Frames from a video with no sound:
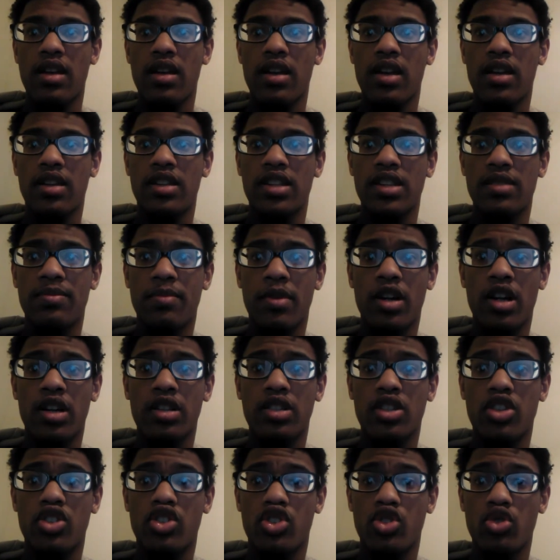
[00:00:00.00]
And despite
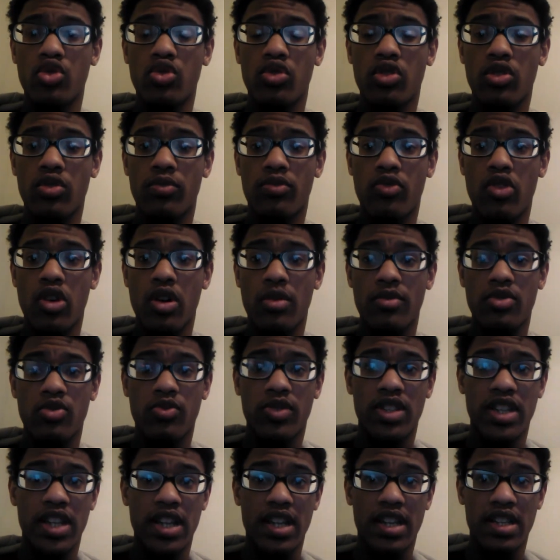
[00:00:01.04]
the two little problems
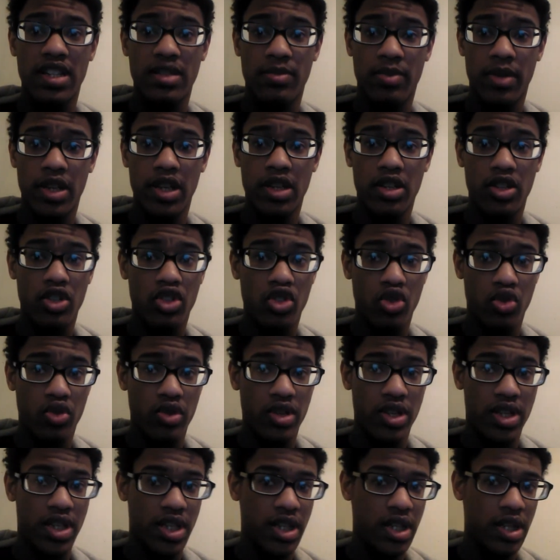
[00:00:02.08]
with the
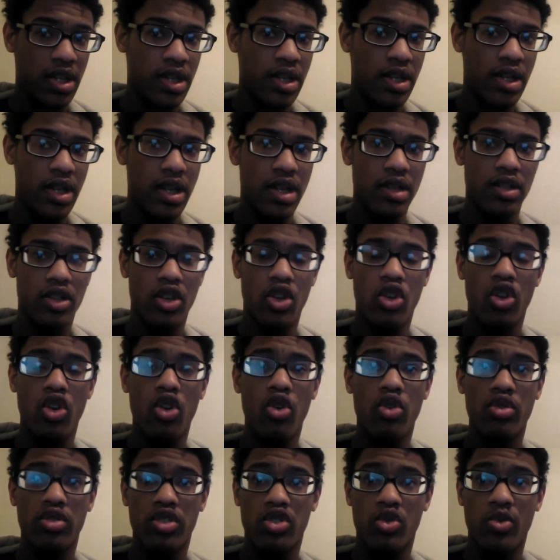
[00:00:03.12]
explanatory scene, the
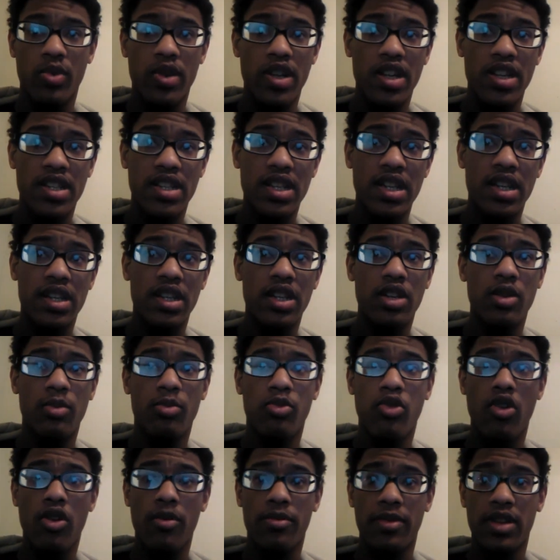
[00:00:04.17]
whole twist, and the
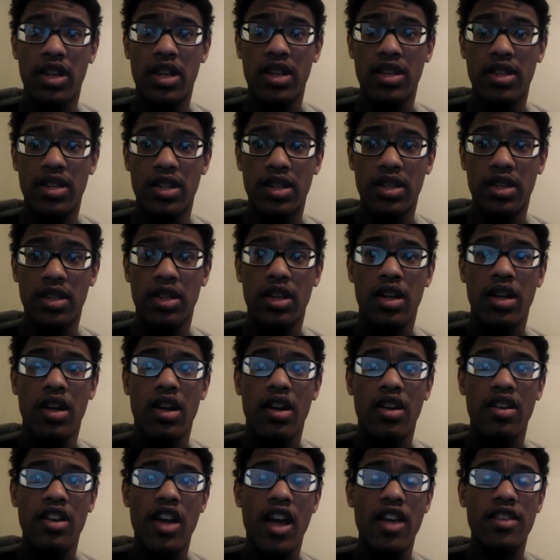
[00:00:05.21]
abrupt ending,
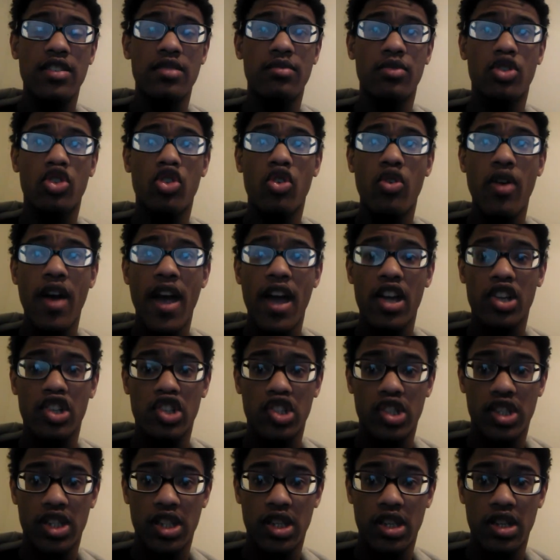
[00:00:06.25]
you have some cool
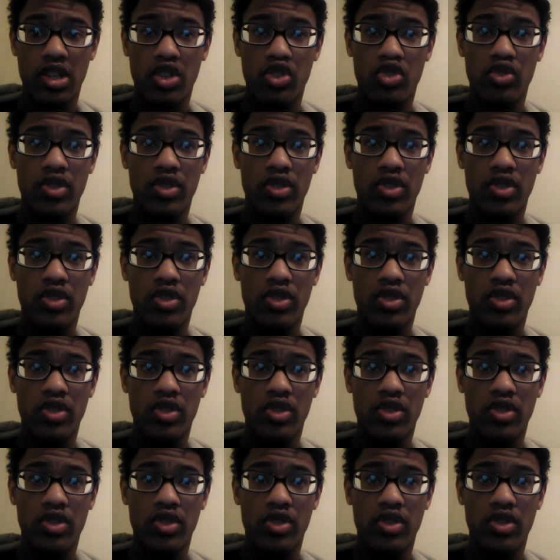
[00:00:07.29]
action scenes.